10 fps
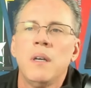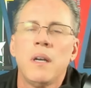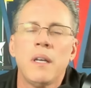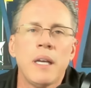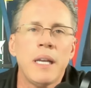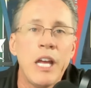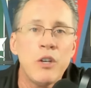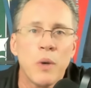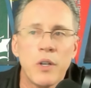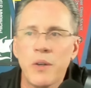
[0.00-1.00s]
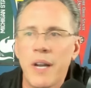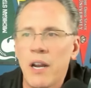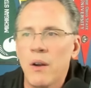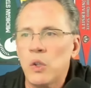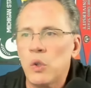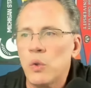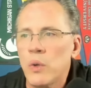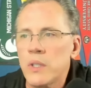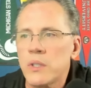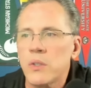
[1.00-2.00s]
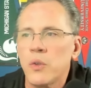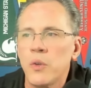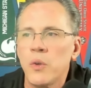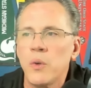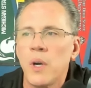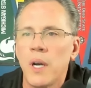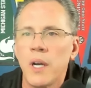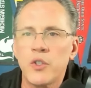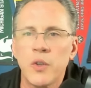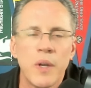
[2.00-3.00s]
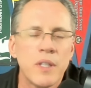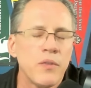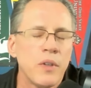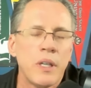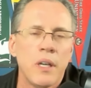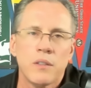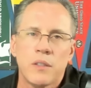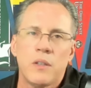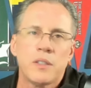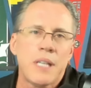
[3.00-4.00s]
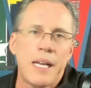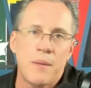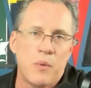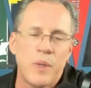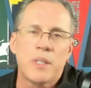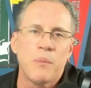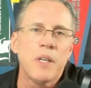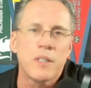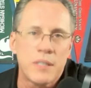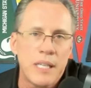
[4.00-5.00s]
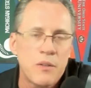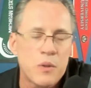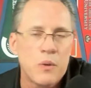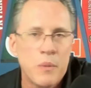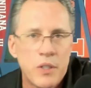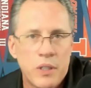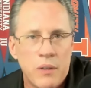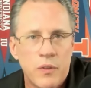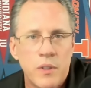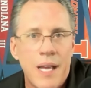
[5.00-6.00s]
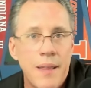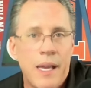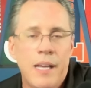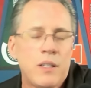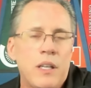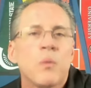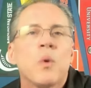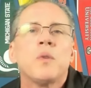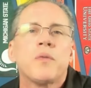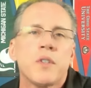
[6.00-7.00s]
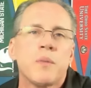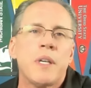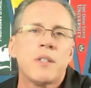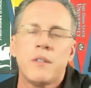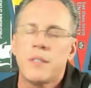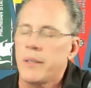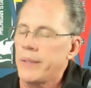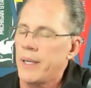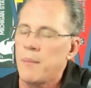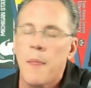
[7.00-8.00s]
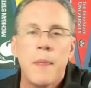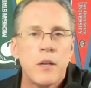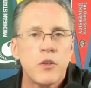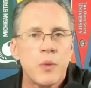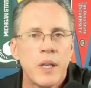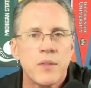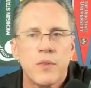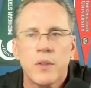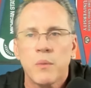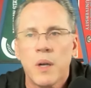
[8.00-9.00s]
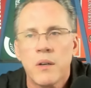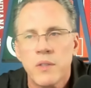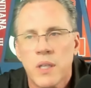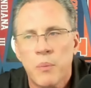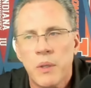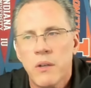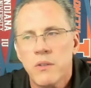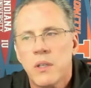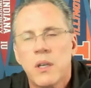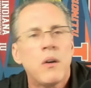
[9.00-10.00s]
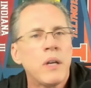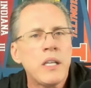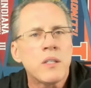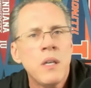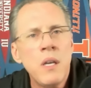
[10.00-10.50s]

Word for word: You got edge rusher Aaron Lewis, who uh, transferred years ago, signed up, went to said he was going to Michigan first. I actually enrolled for a semester and said no, and then transferred to Rutgers a couple years ago, and he's